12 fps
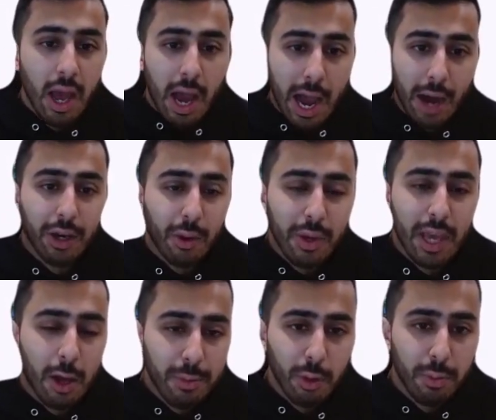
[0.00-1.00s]
How can we
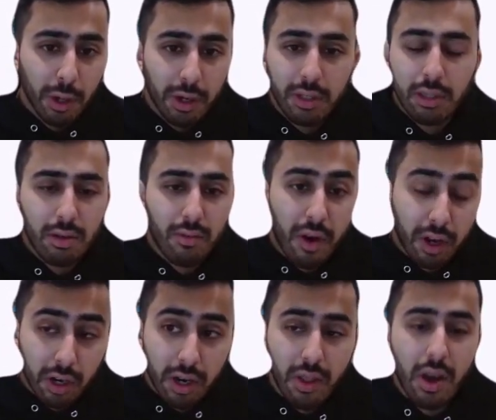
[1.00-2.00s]
help you build a system
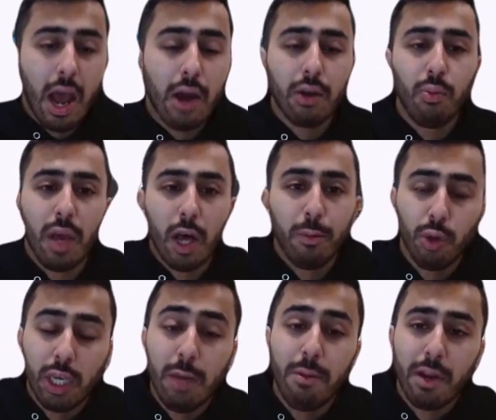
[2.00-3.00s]
record? And then how can we help you
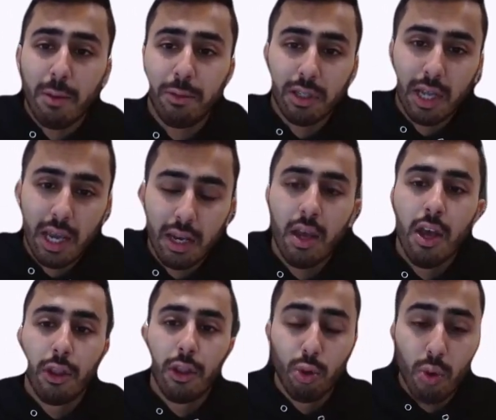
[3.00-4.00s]
keep it up to date
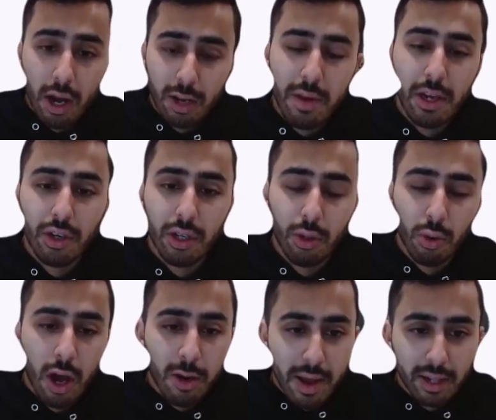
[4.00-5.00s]
through automation, through
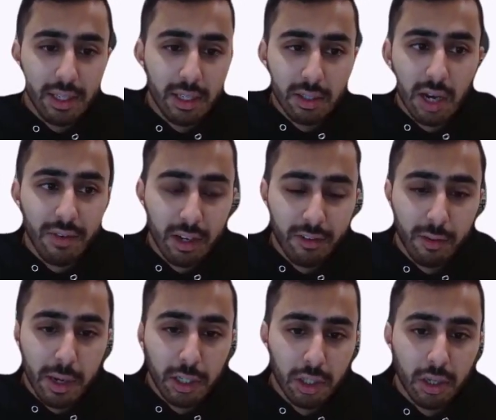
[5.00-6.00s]
automatically discovering
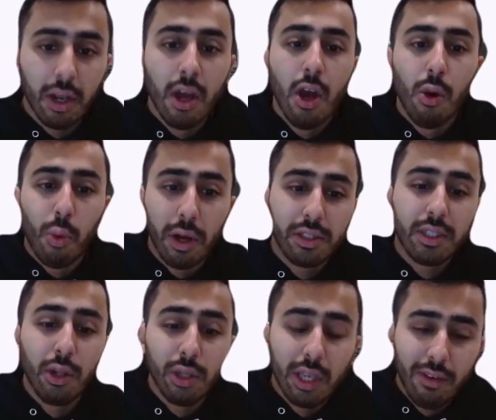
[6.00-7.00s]
information, while
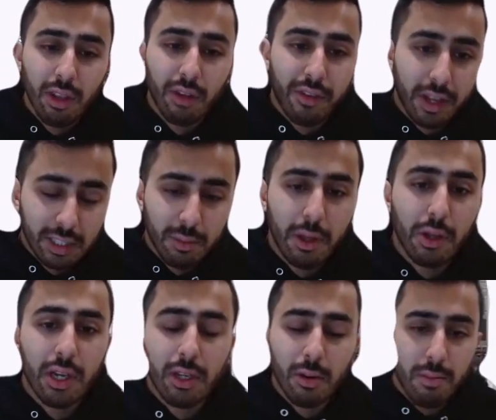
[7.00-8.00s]
still giving the
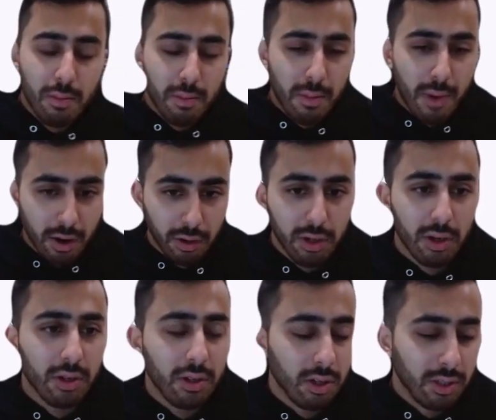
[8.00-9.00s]
flexibility to model
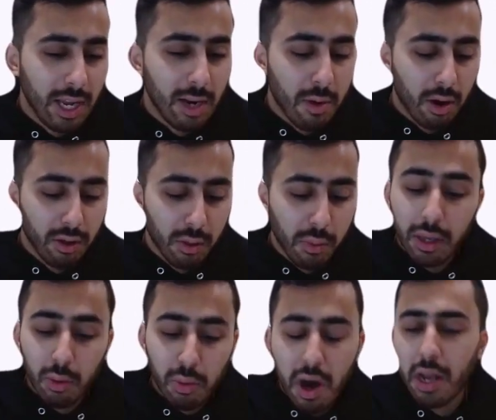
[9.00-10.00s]
your data model the way
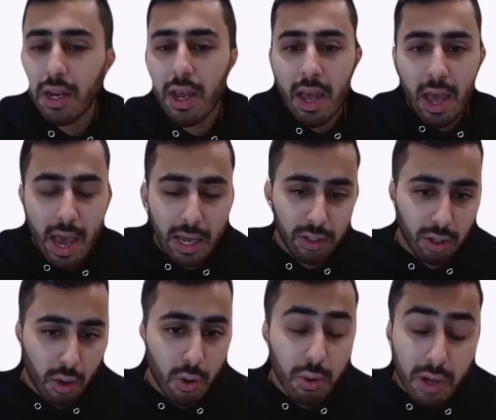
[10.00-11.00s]
you want, add
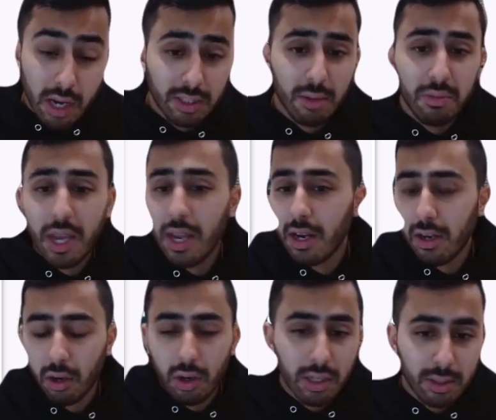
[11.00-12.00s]
your own custom data,
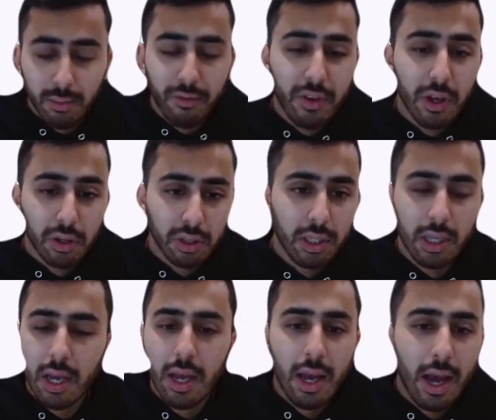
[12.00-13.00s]
your custom fields,
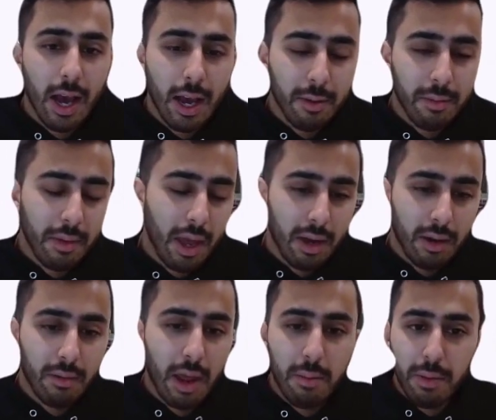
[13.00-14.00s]

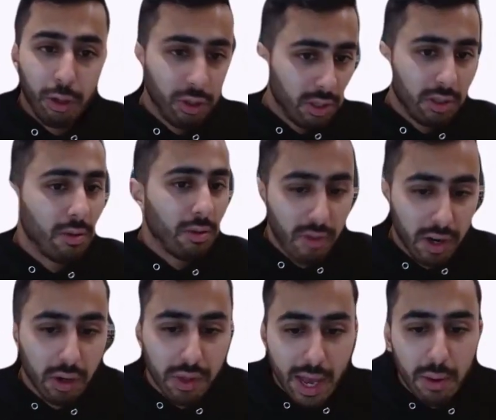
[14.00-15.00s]
and build your system of
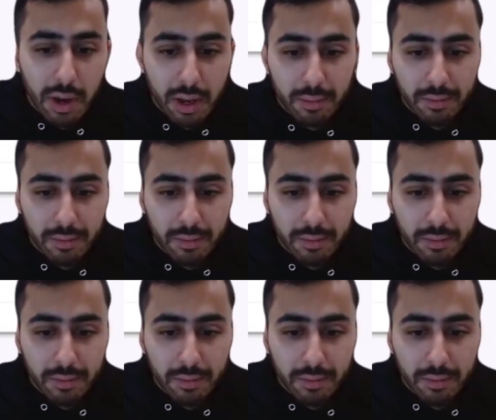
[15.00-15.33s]
record that way.